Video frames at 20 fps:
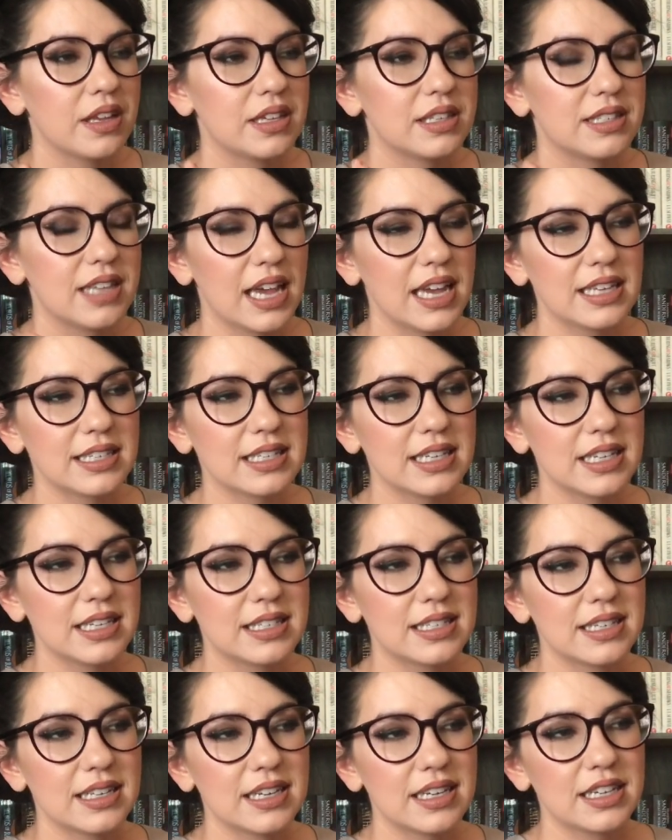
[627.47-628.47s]

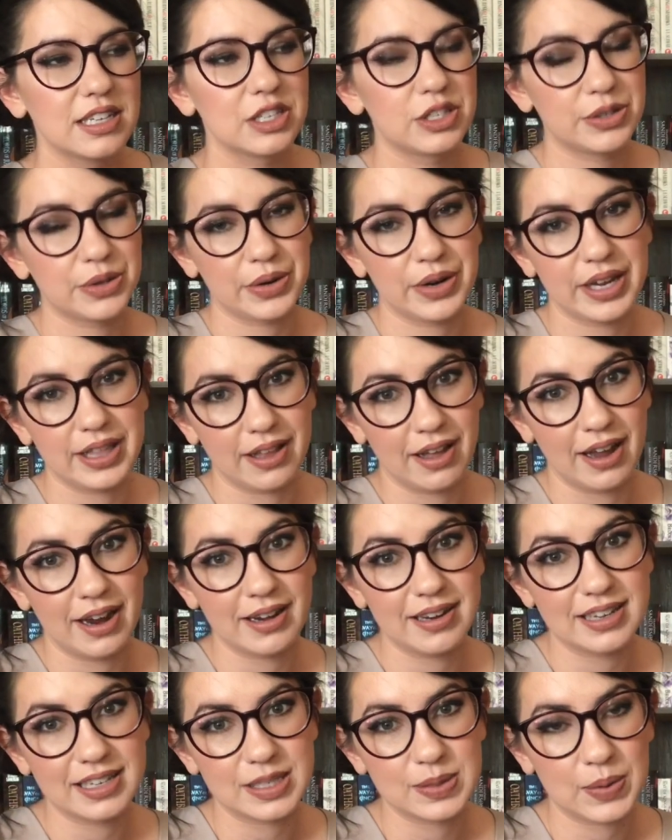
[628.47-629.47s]
Sazed's
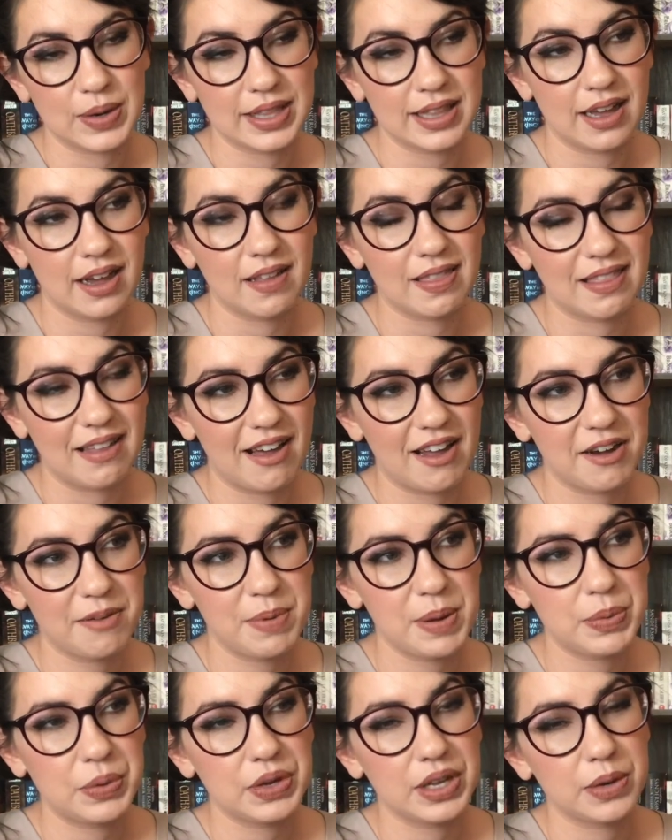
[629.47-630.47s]
storyline is one that a lot of
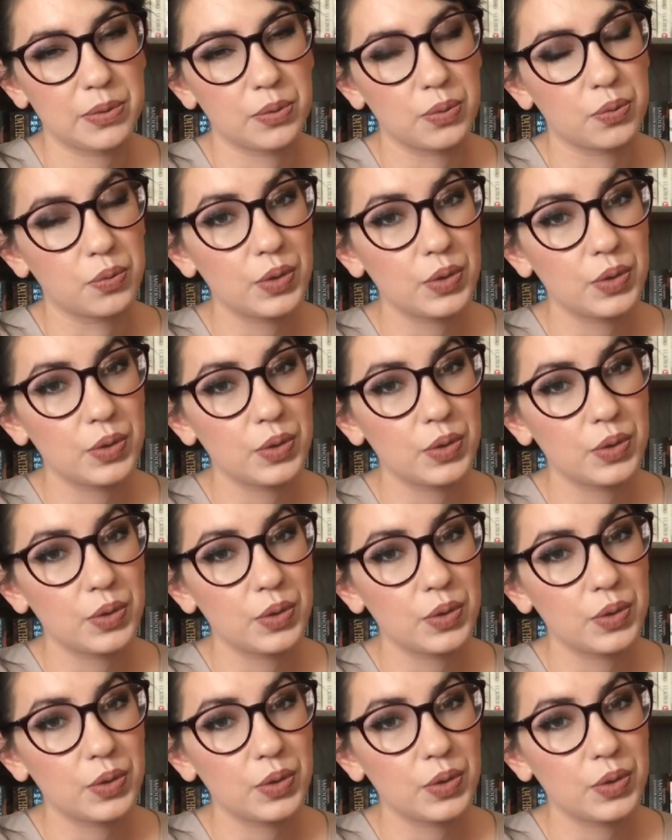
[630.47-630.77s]
people get